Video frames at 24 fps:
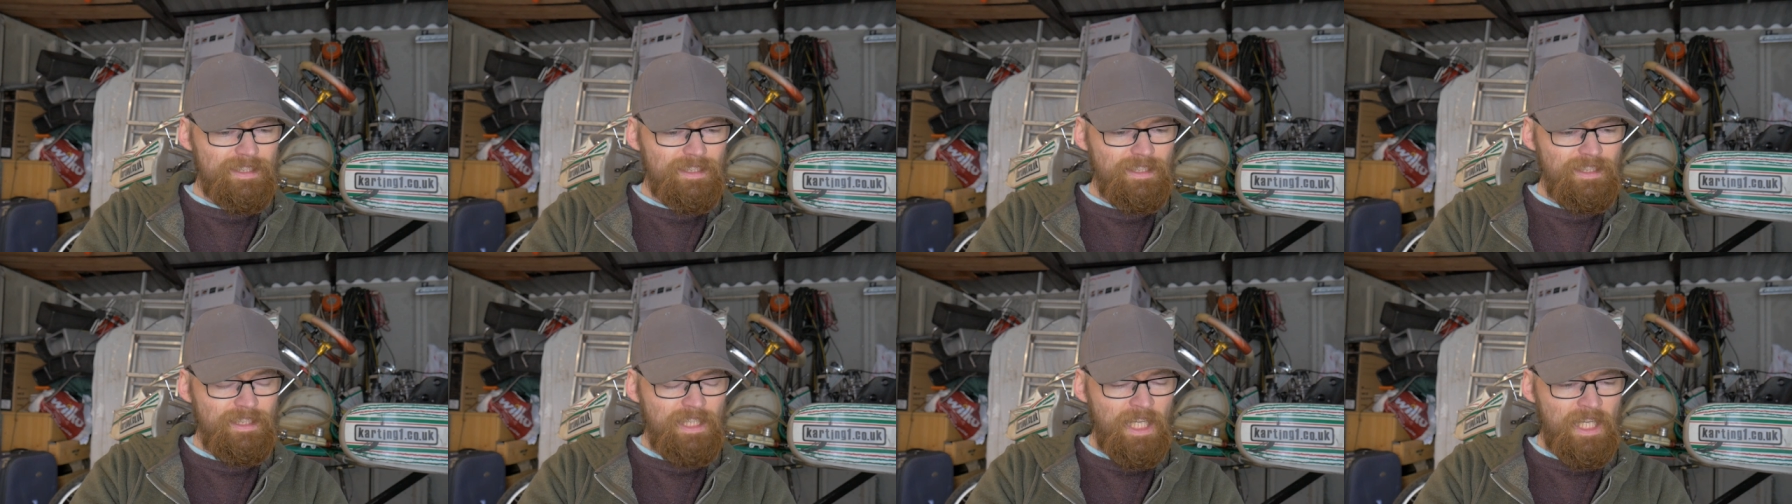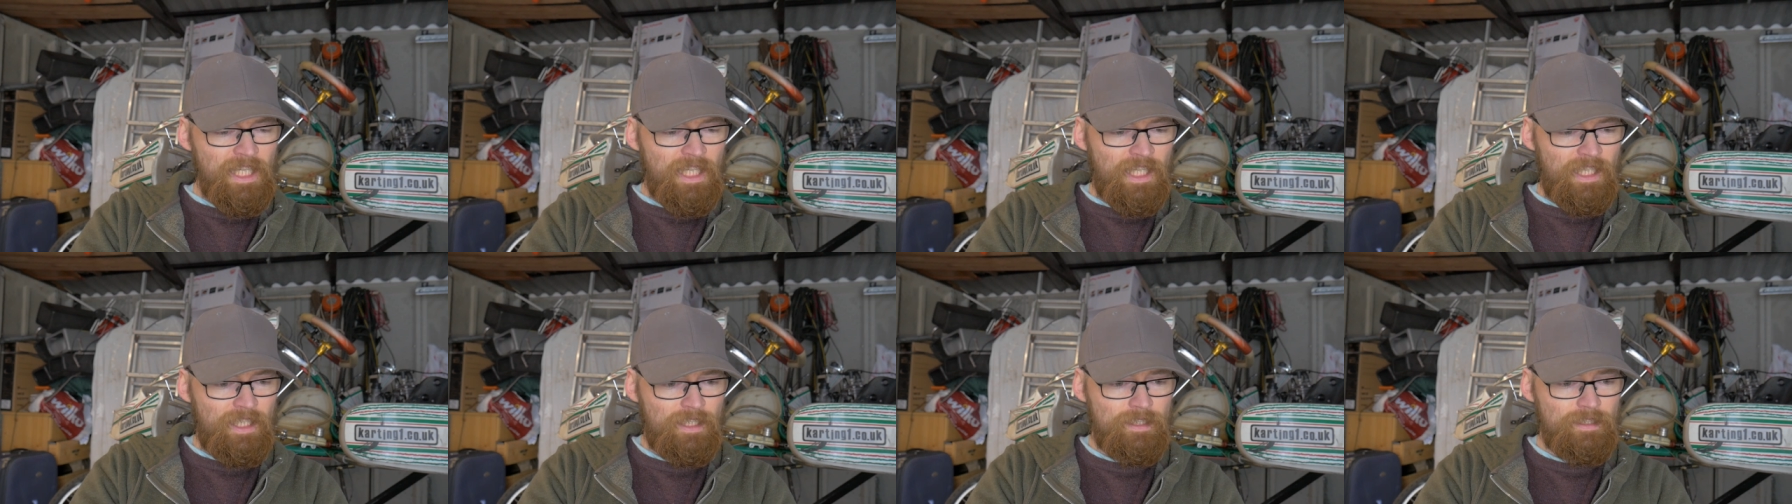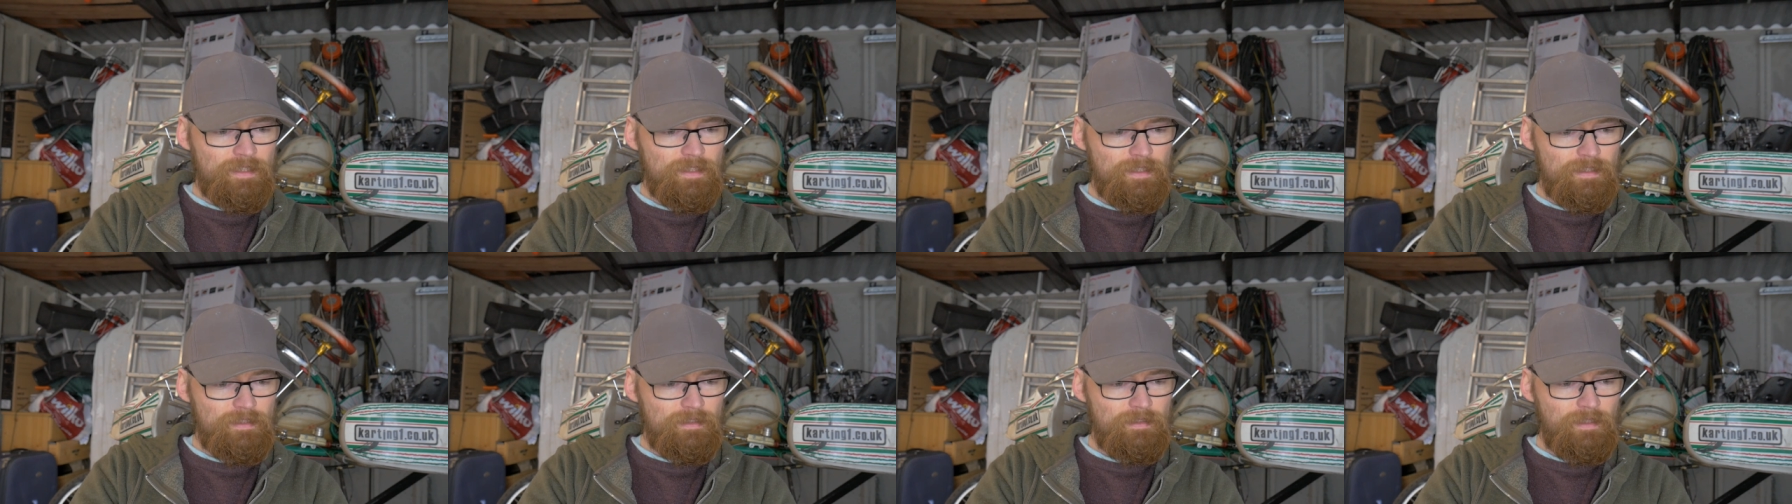yeah,
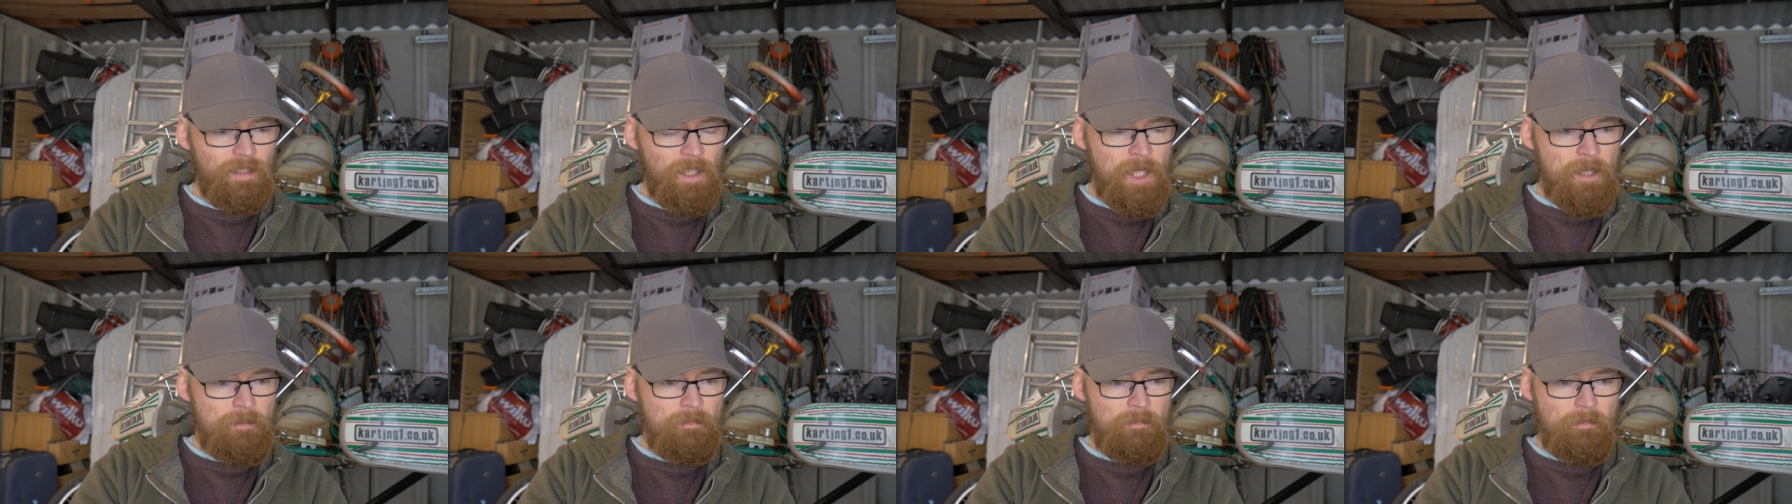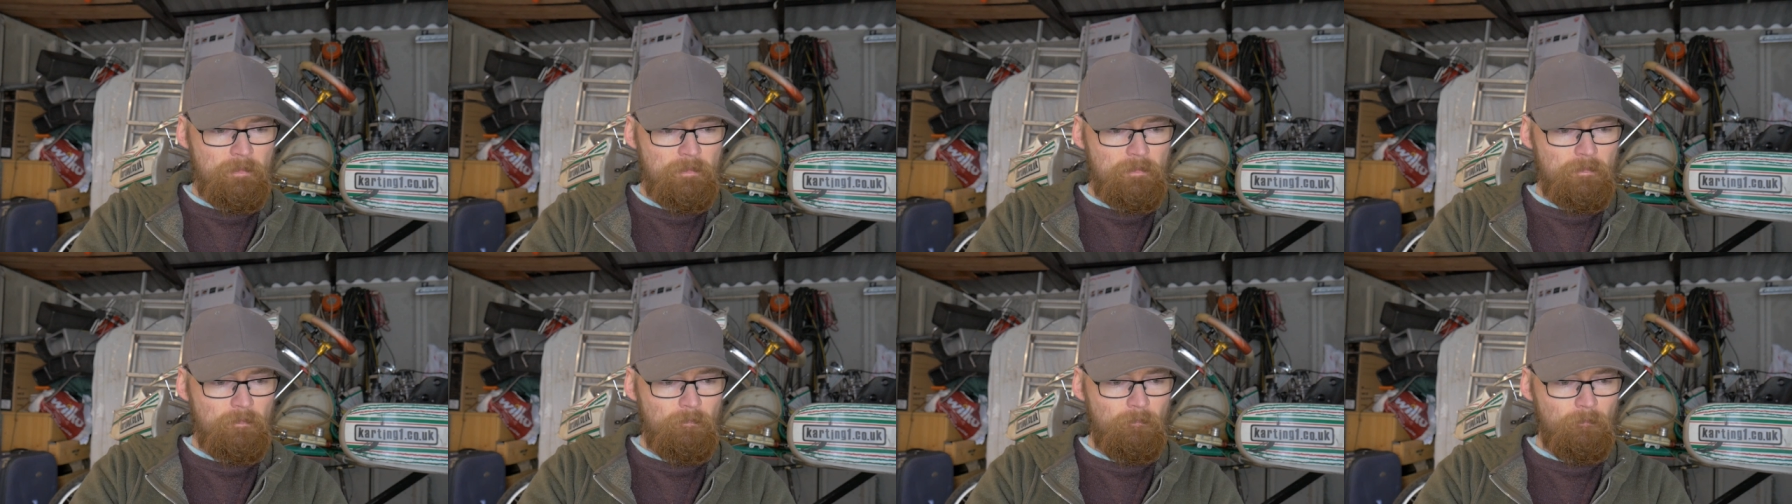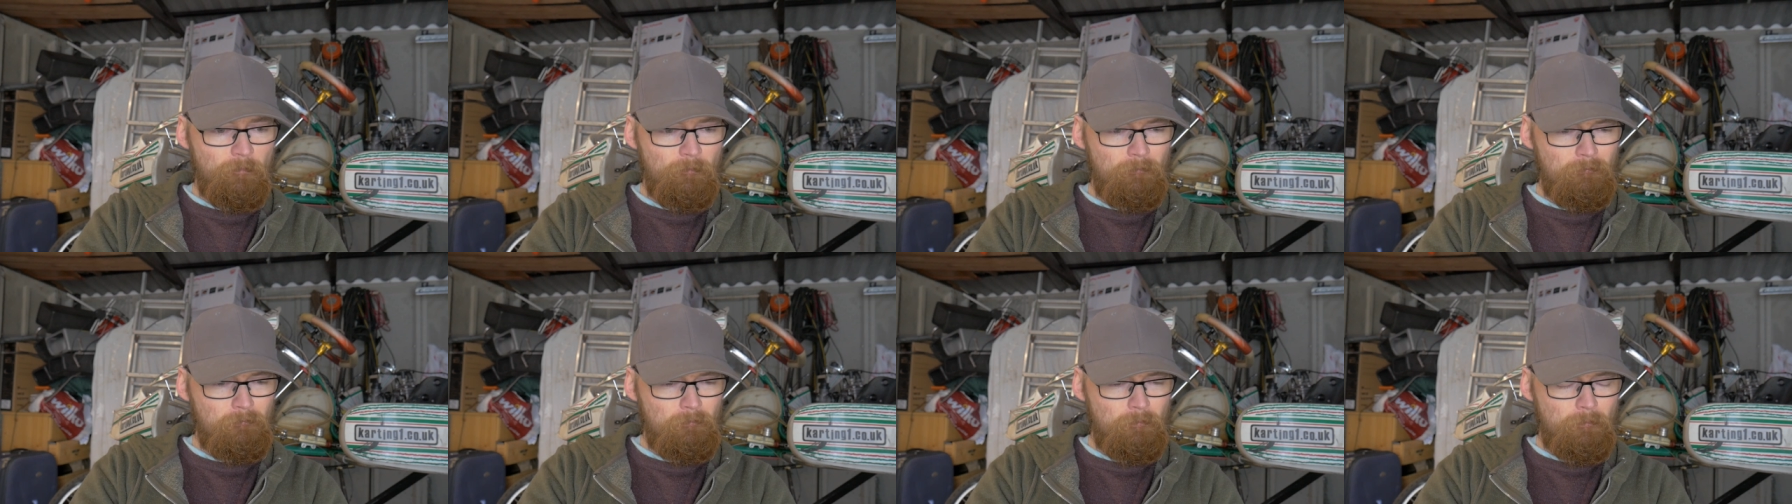um,
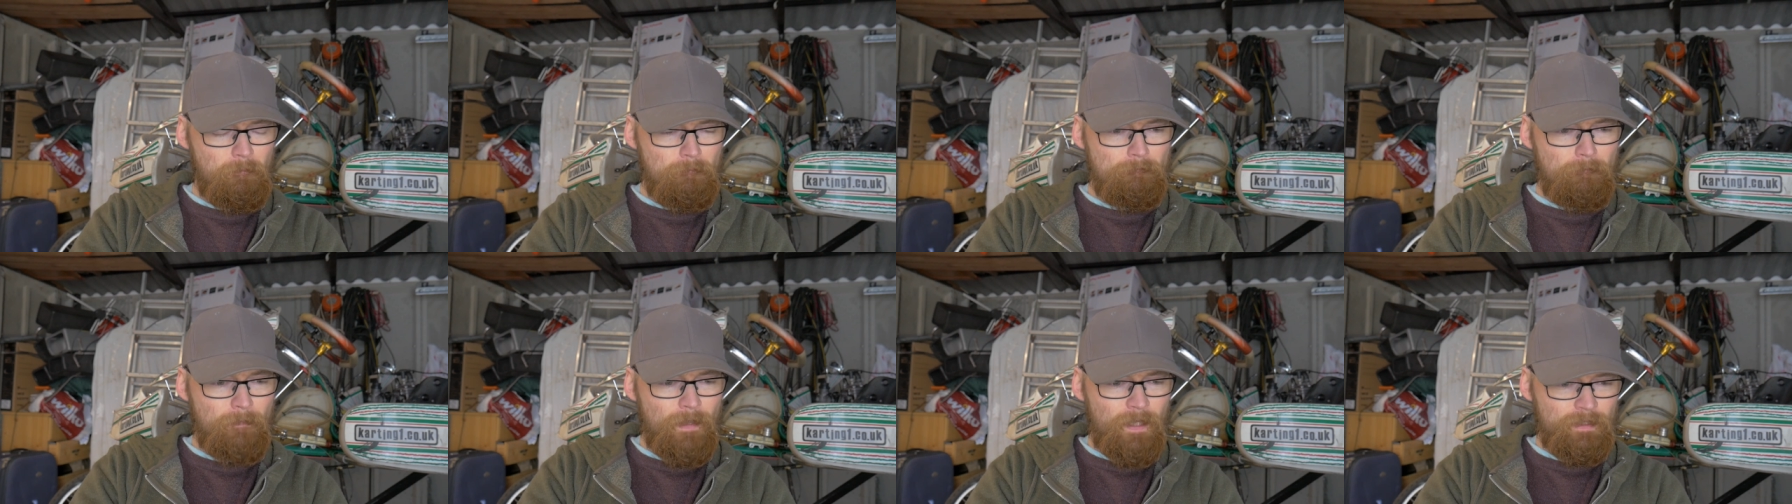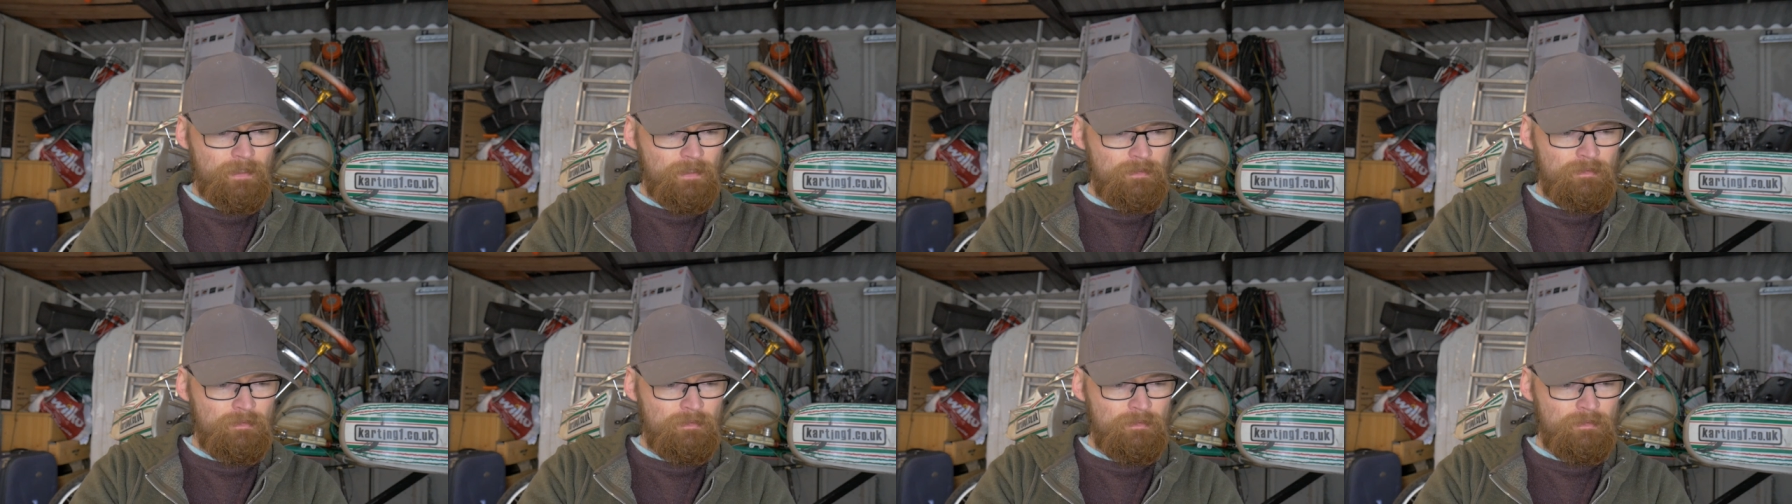I